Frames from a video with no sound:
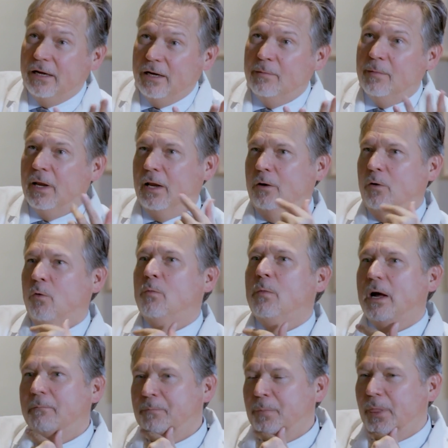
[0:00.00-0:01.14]
and in
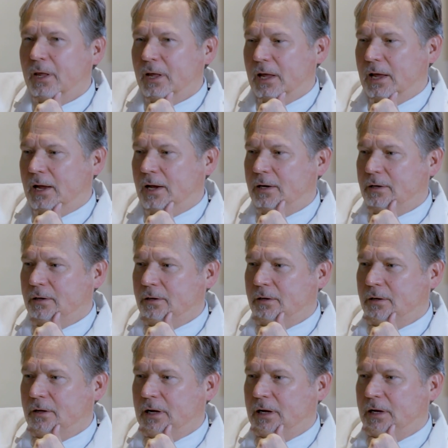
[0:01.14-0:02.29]
melanoma.
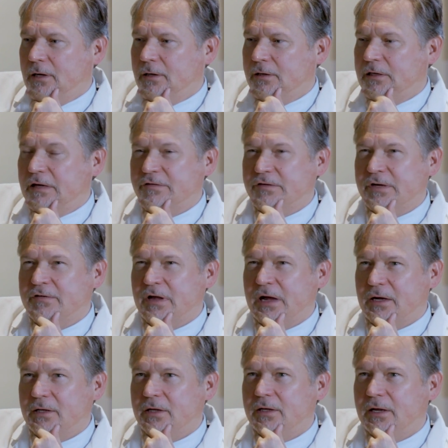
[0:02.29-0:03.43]
And that's
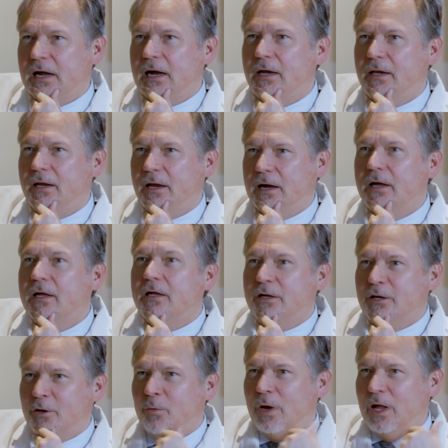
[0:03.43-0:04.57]
exactly the idea,
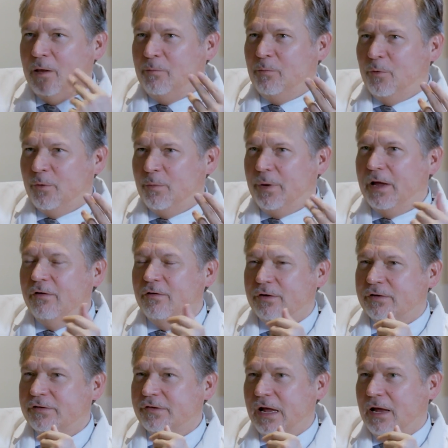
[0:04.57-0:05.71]
you know, help more
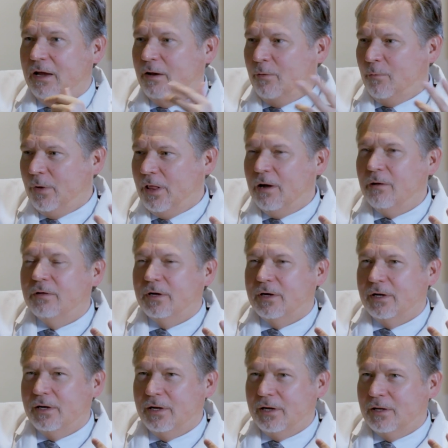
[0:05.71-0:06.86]
patients. And without a
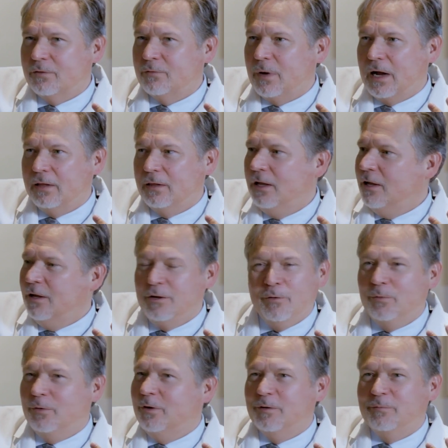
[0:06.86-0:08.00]
clinical trial, you
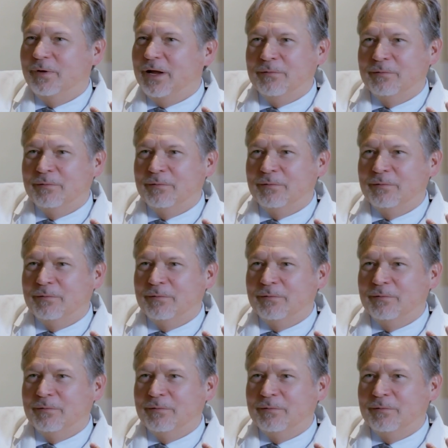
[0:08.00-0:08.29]
would not be